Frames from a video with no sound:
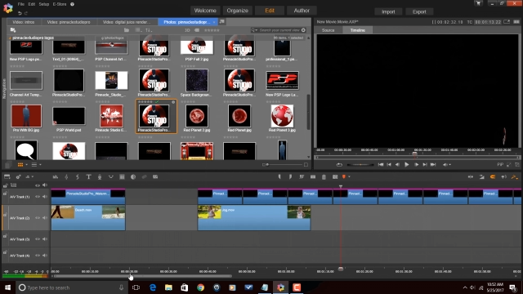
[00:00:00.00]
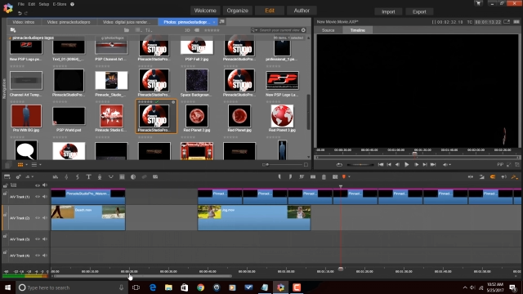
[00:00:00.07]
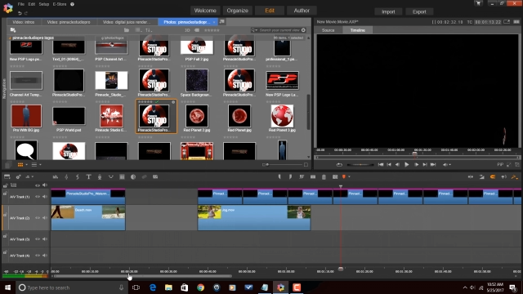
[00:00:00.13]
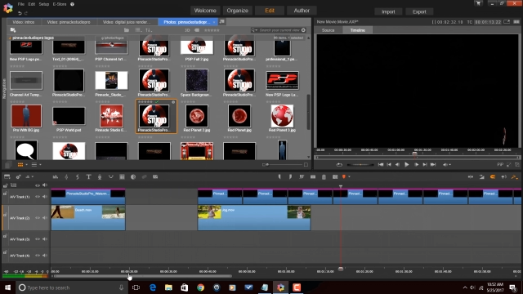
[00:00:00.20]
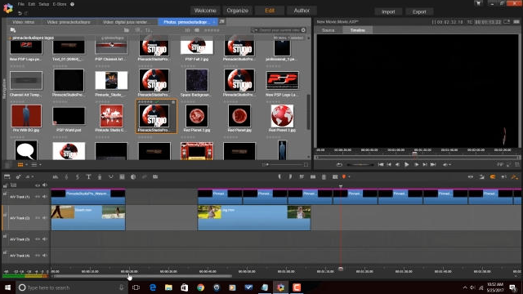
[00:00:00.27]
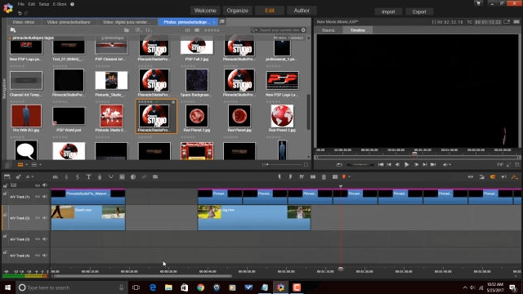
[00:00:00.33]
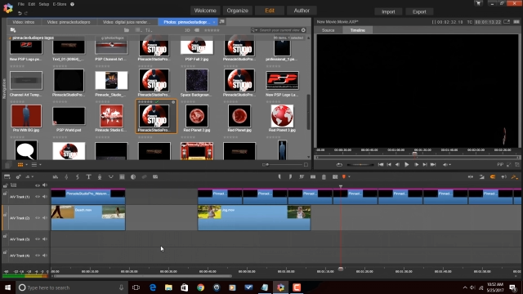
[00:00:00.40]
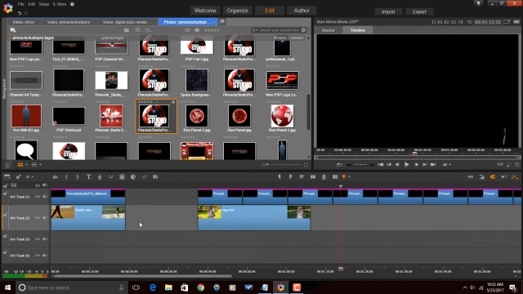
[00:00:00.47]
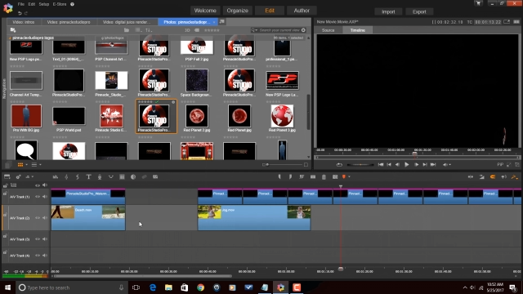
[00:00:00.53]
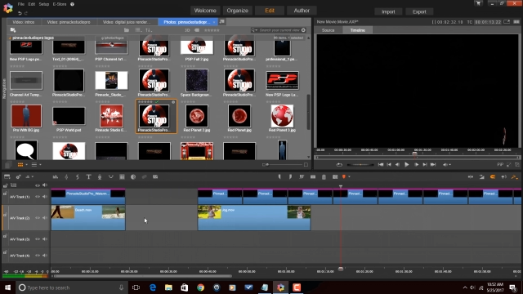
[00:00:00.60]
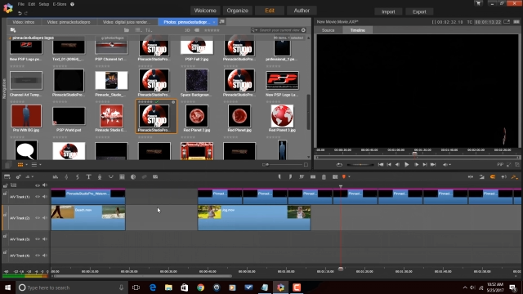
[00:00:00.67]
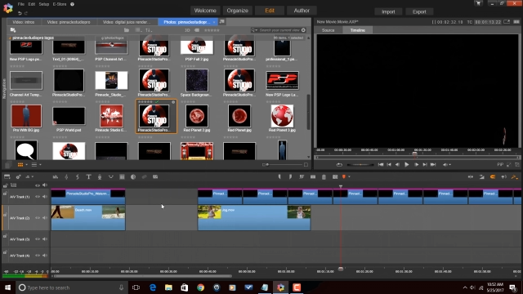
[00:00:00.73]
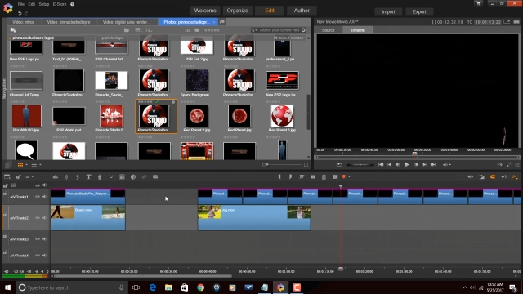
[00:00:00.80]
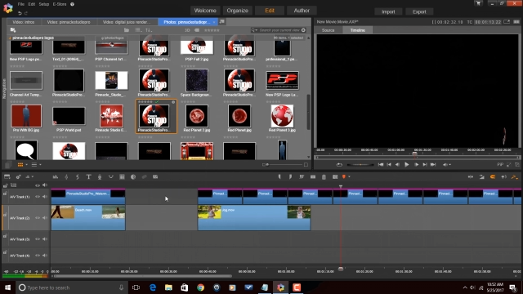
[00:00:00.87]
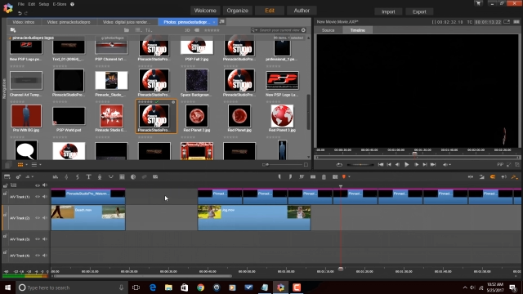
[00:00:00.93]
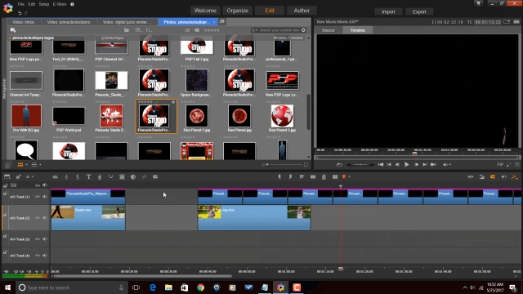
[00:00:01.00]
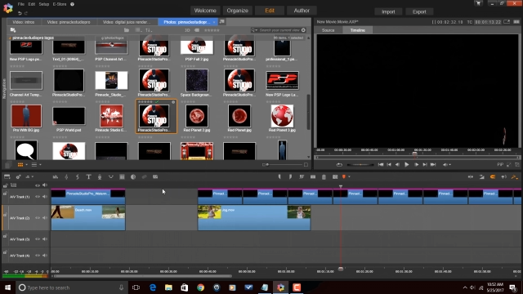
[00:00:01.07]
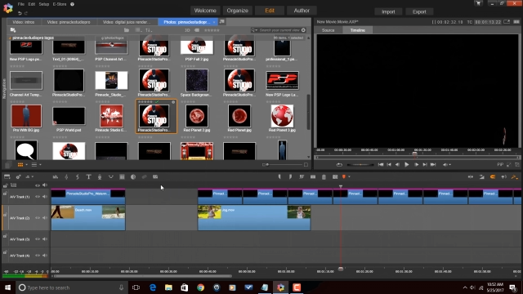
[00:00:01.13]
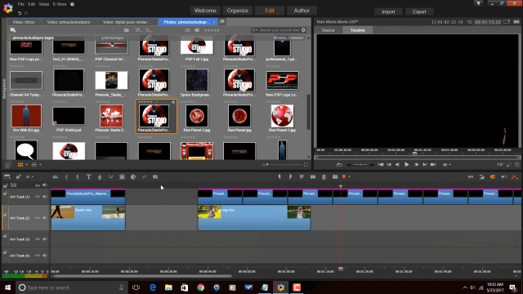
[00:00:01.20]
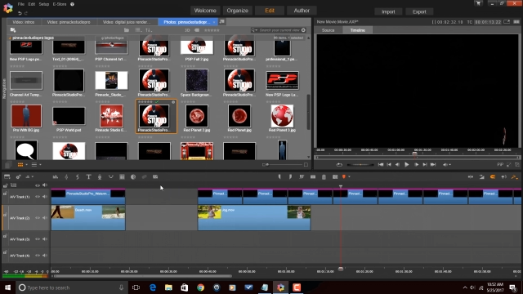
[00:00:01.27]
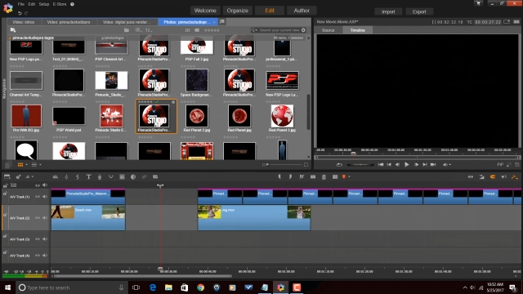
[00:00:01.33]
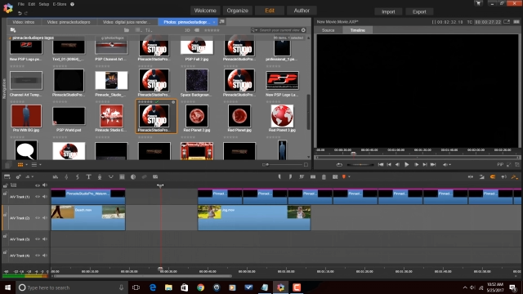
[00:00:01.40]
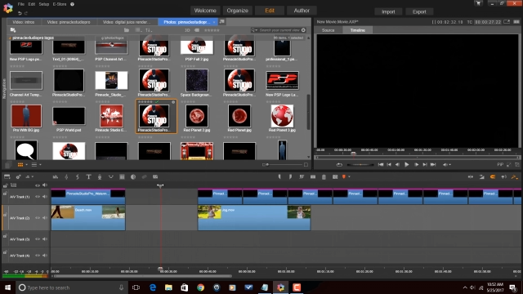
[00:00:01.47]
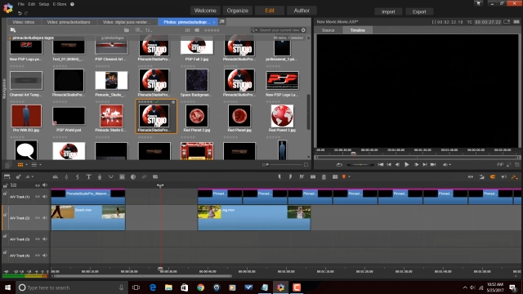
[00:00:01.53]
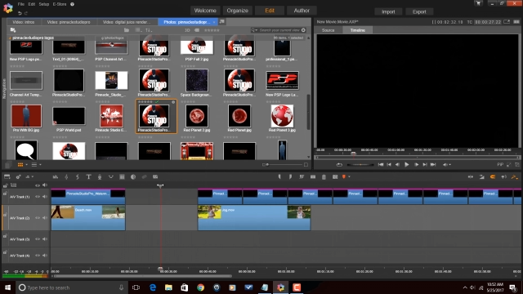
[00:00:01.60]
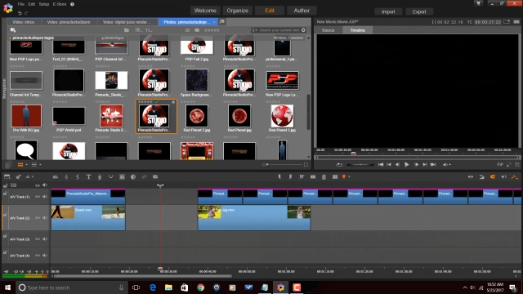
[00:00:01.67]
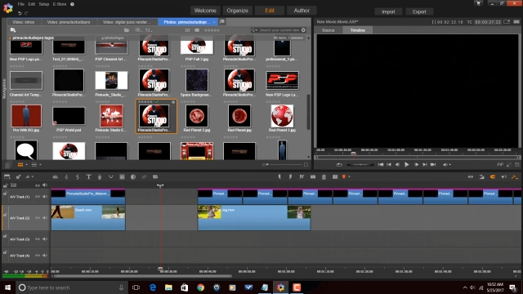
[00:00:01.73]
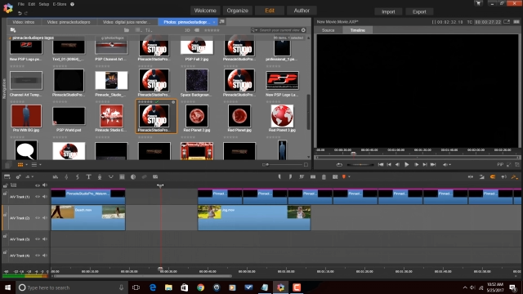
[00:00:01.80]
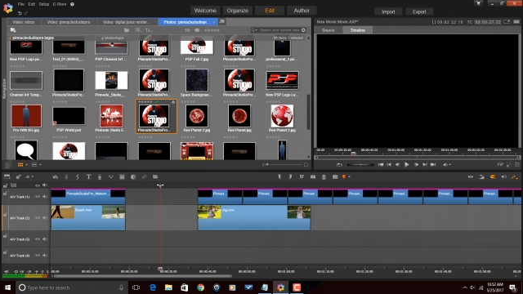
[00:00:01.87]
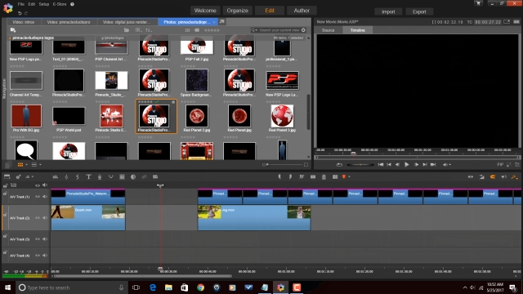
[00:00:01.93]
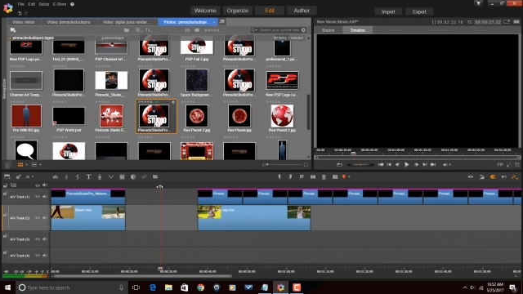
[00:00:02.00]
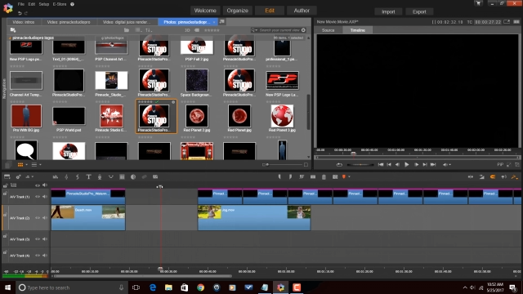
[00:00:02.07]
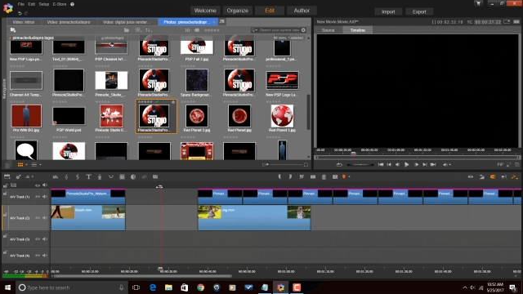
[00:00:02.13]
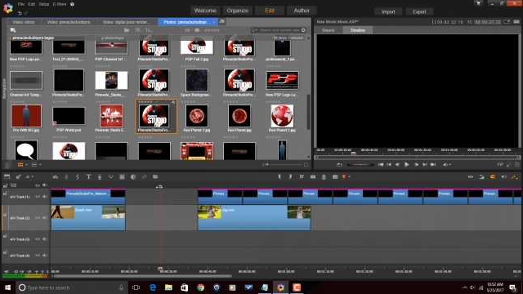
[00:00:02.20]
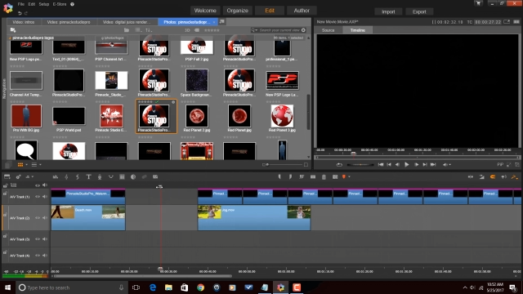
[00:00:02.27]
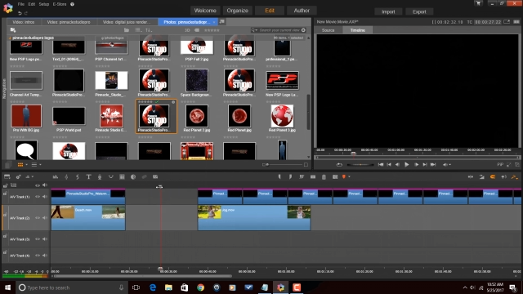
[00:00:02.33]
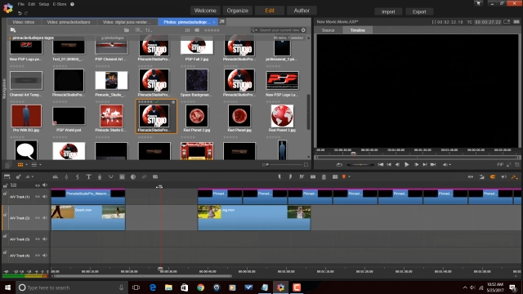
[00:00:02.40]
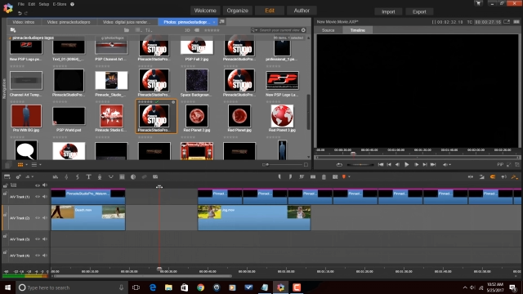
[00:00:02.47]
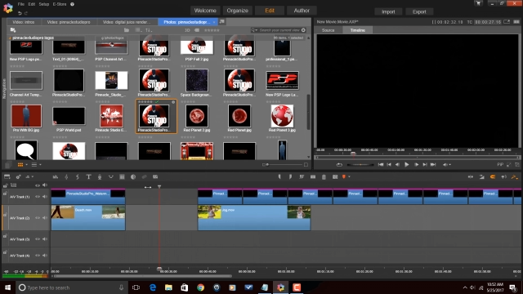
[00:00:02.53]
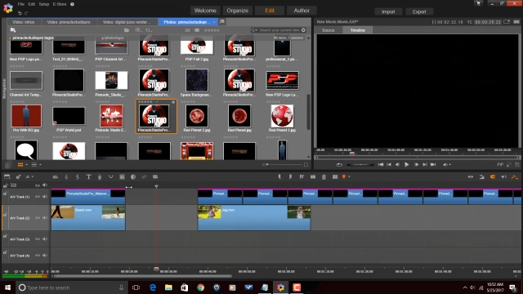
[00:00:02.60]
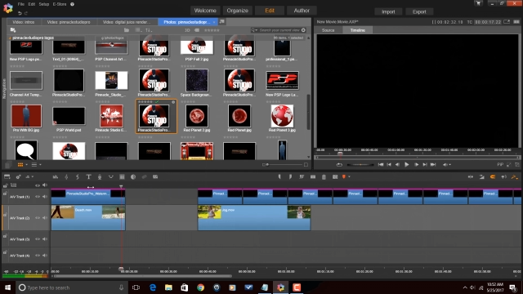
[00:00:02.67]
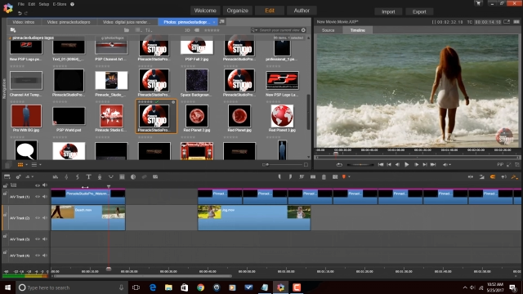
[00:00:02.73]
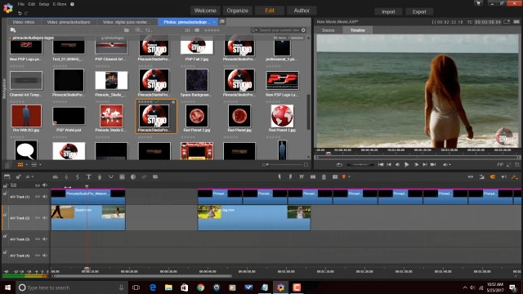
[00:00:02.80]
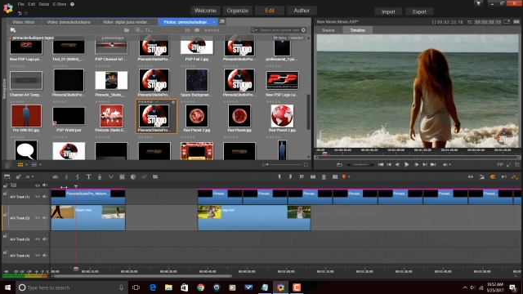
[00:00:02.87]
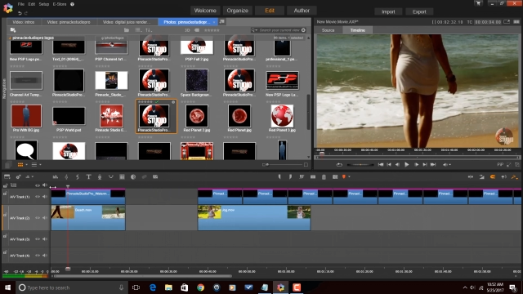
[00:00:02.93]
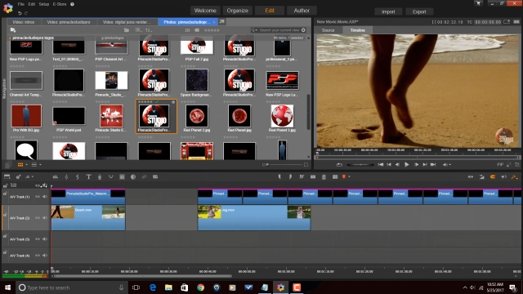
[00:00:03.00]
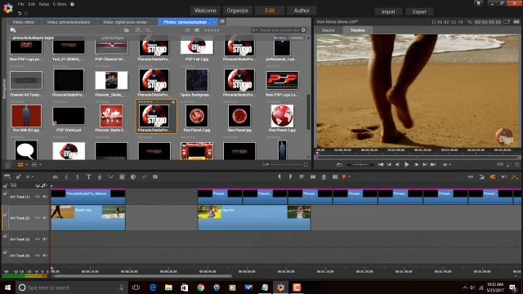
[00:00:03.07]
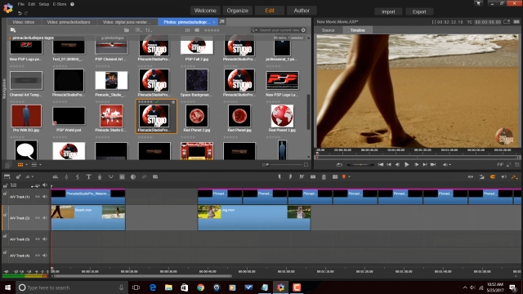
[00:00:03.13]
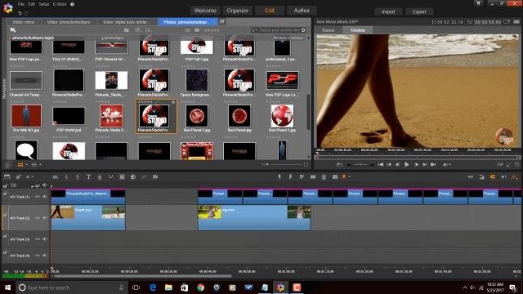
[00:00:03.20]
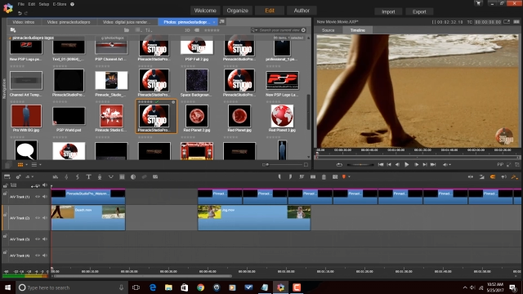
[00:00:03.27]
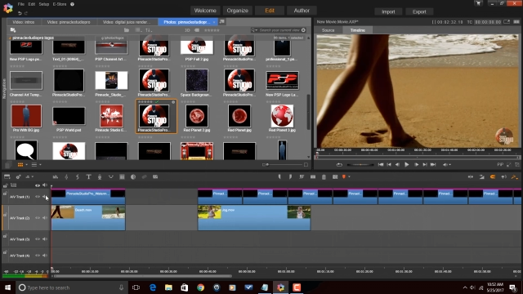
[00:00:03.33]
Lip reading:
No face is visible, so there are no lips to read.